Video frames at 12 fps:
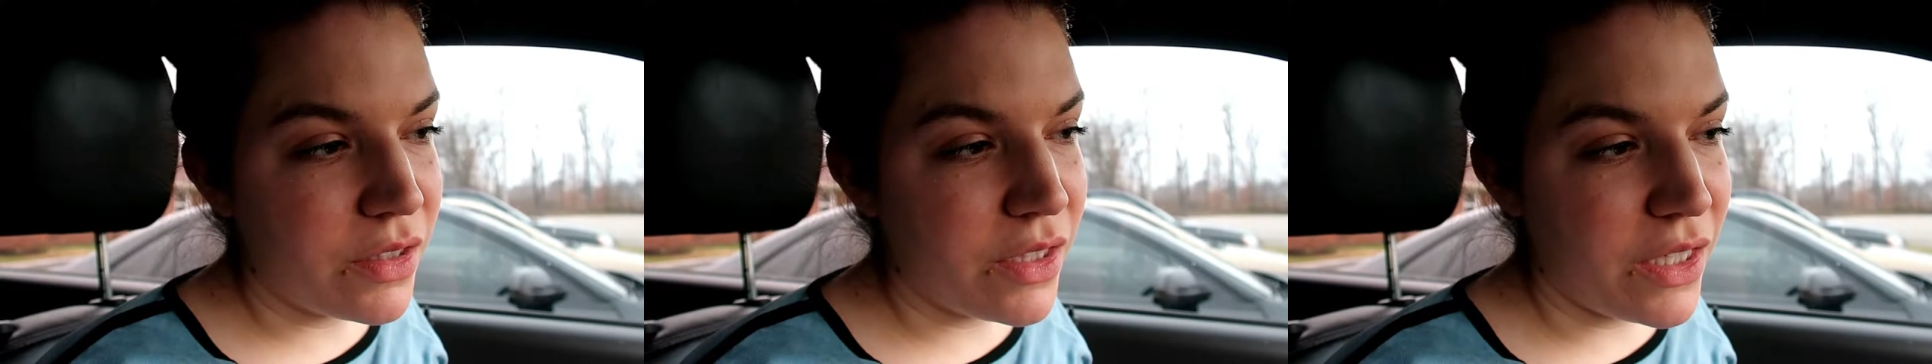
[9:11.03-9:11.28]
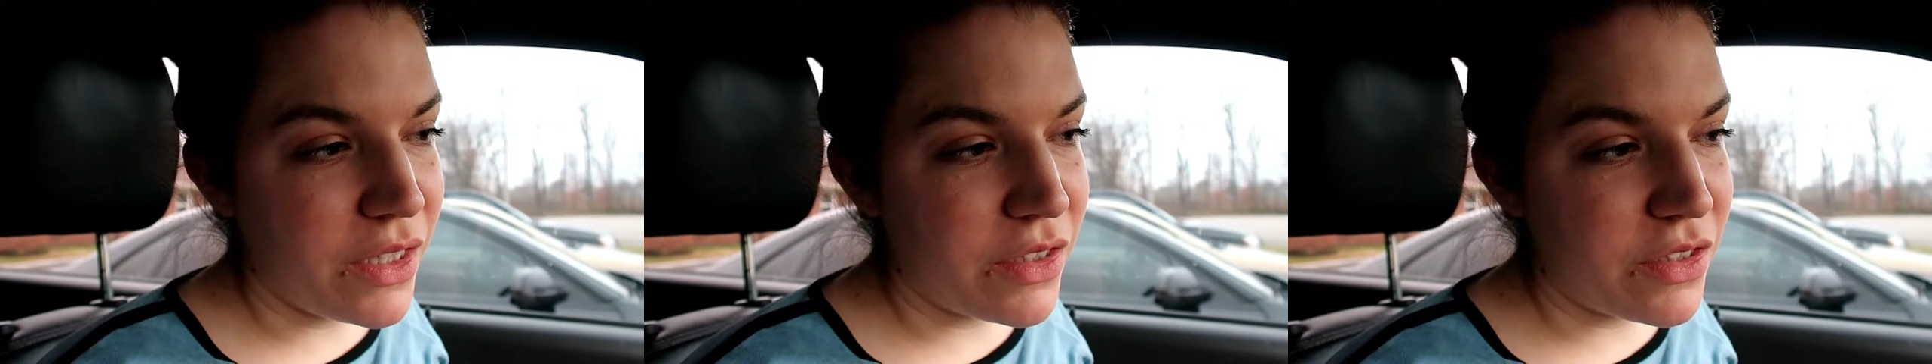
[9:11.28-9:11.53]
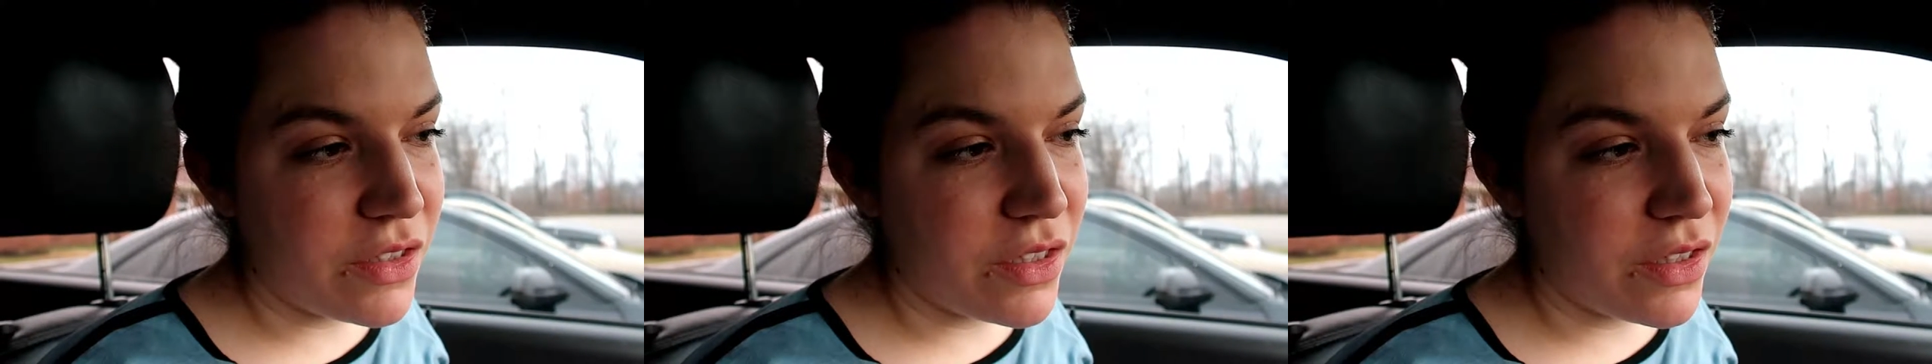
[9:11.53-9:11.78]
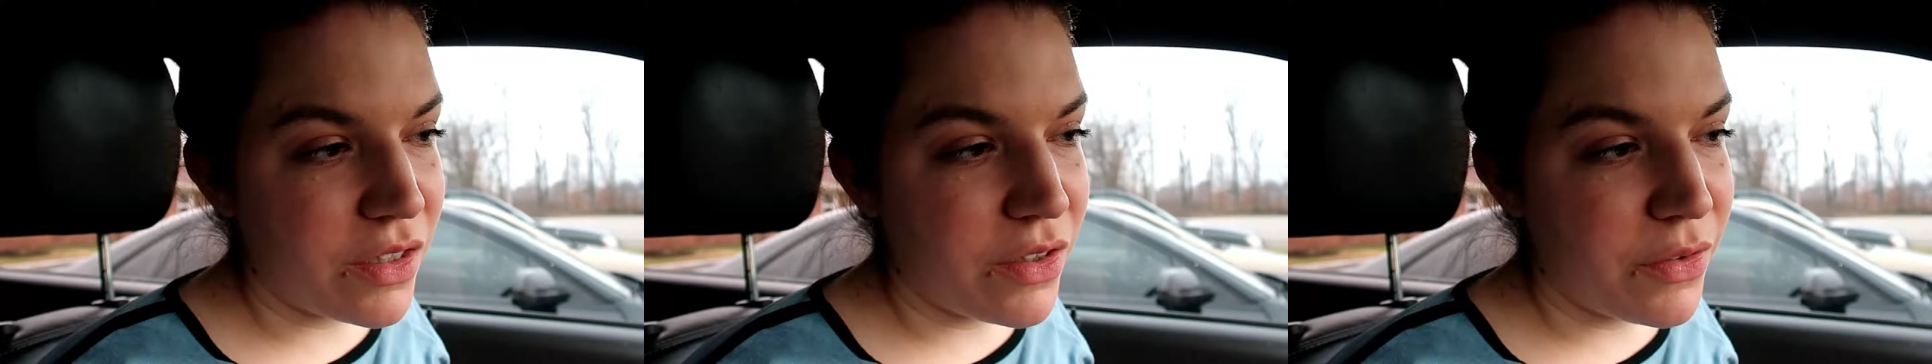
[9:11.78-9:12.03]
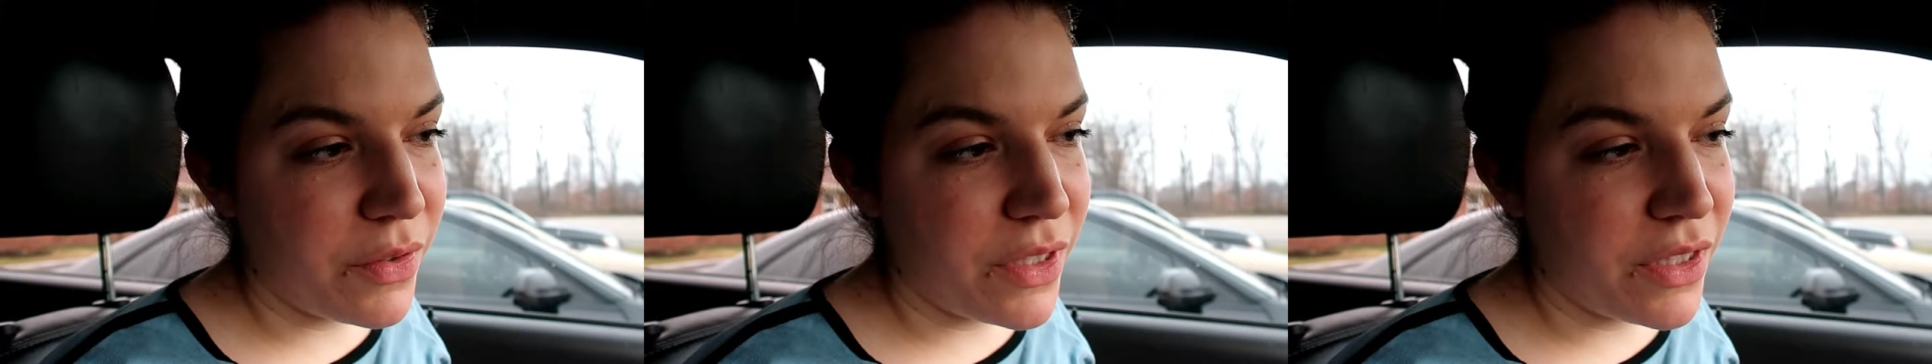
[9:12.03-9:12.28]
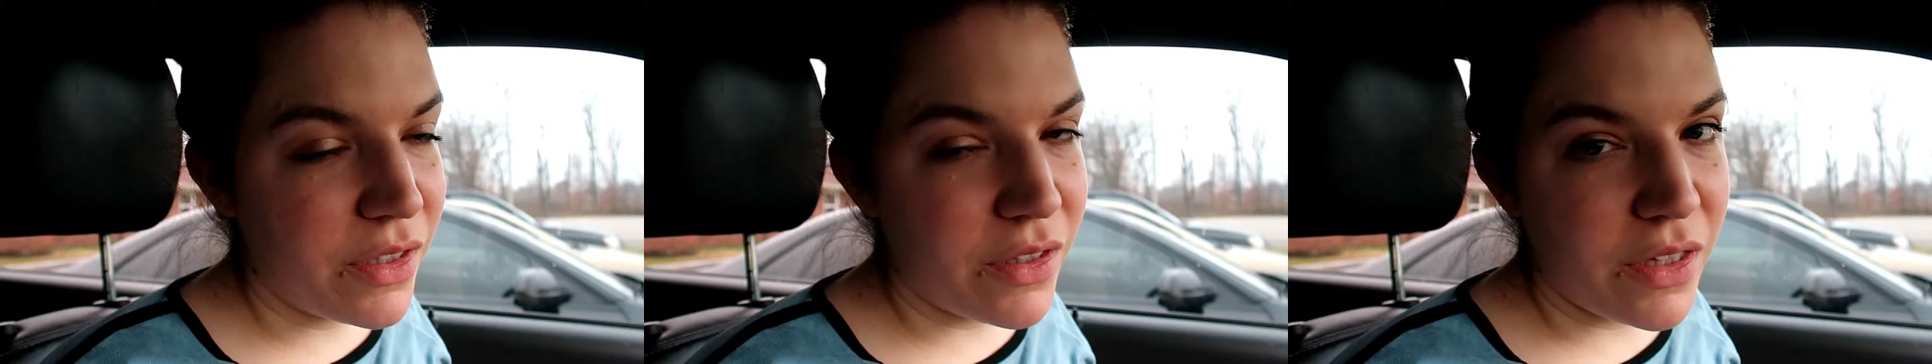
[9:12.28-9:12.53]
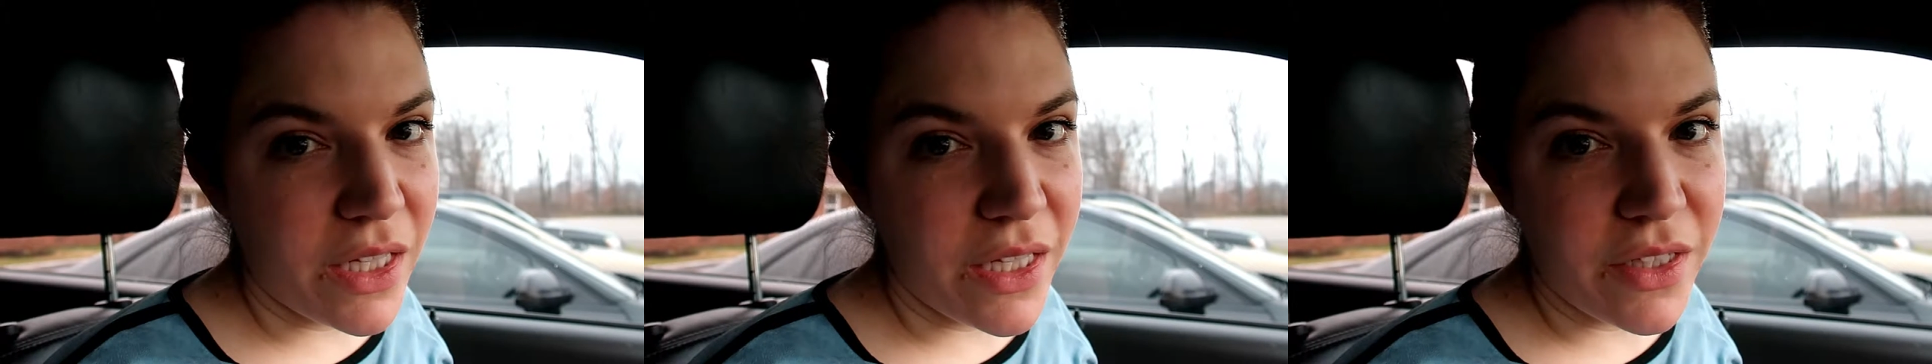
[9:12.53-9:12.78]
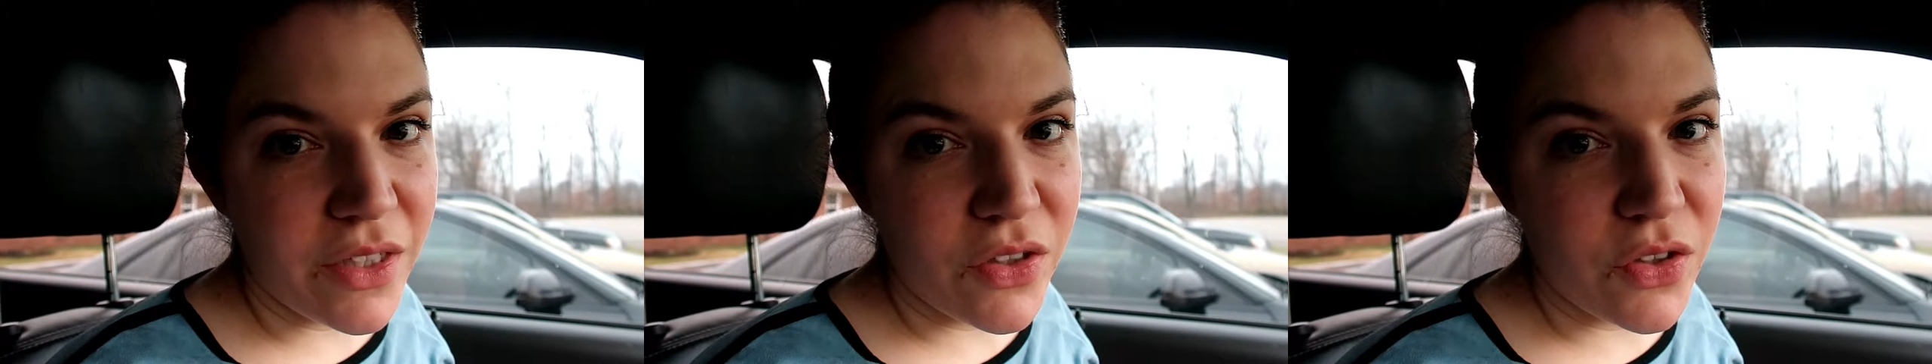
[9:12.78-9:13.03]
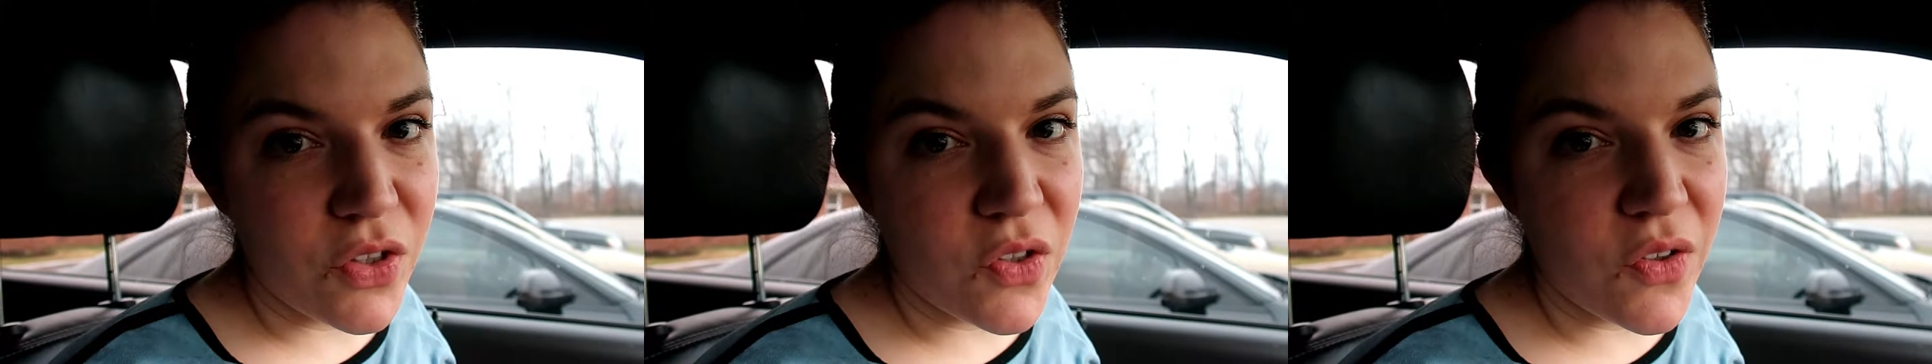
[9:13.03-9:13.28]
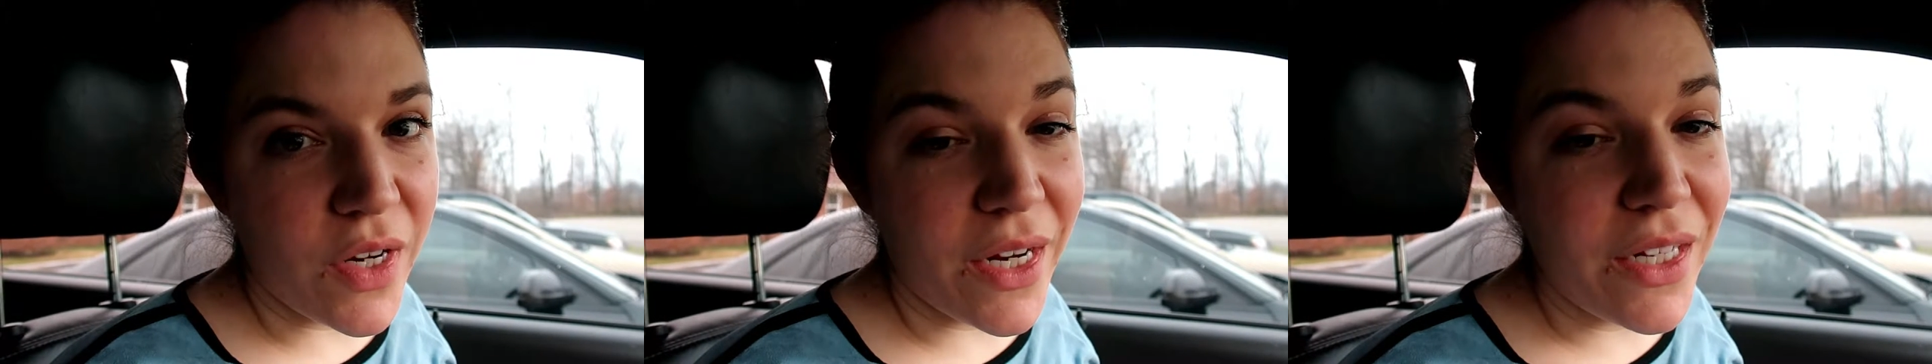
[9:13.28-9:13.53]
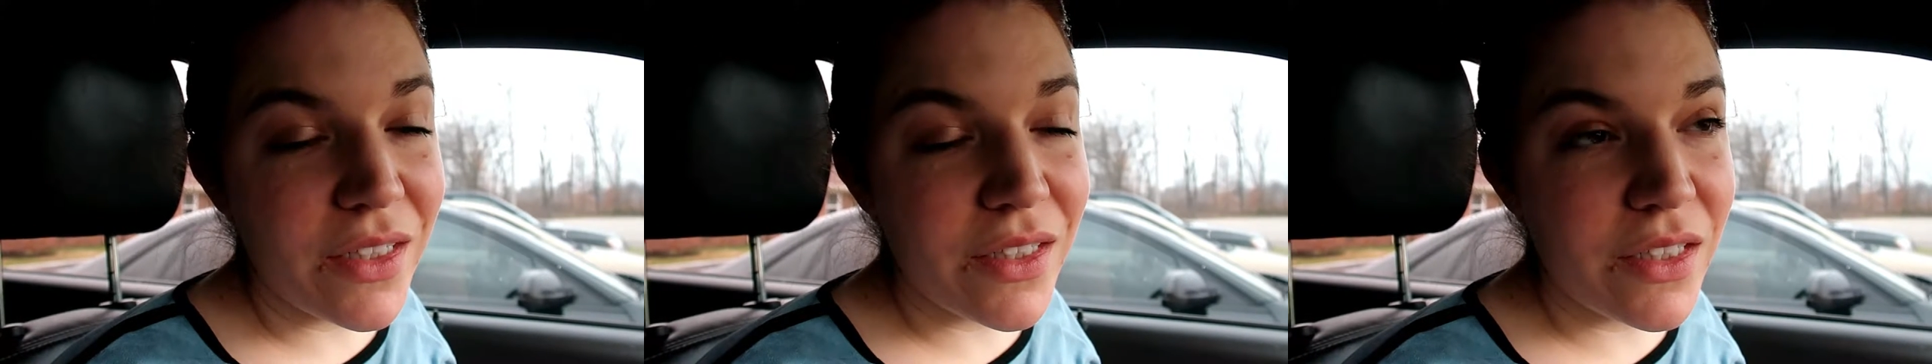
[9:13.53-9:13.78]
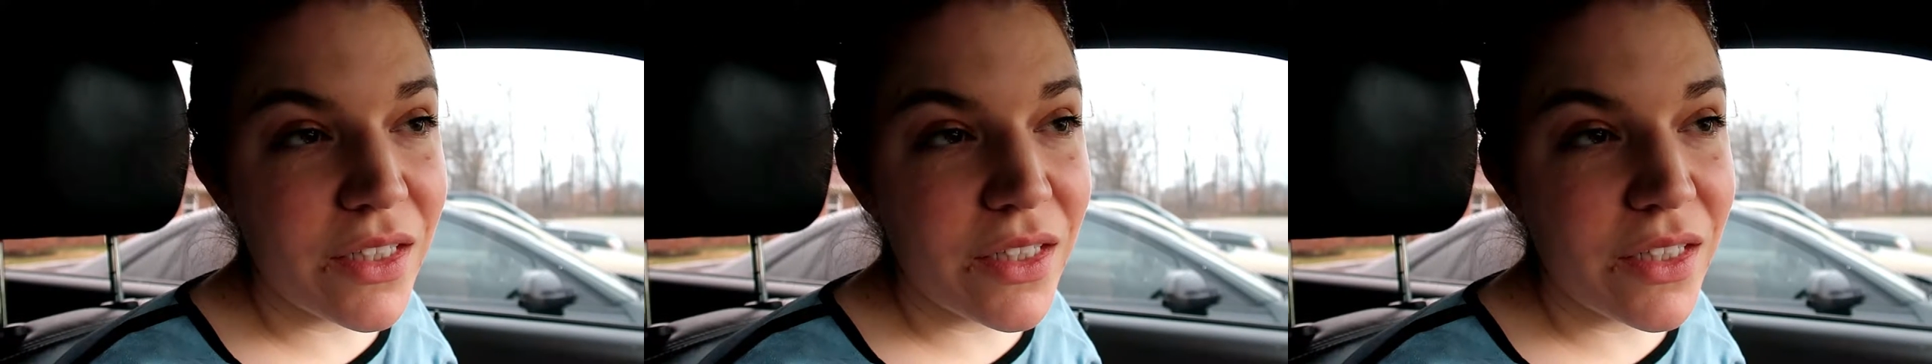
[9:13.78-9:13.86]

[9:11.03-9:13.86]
today is not going, like, great.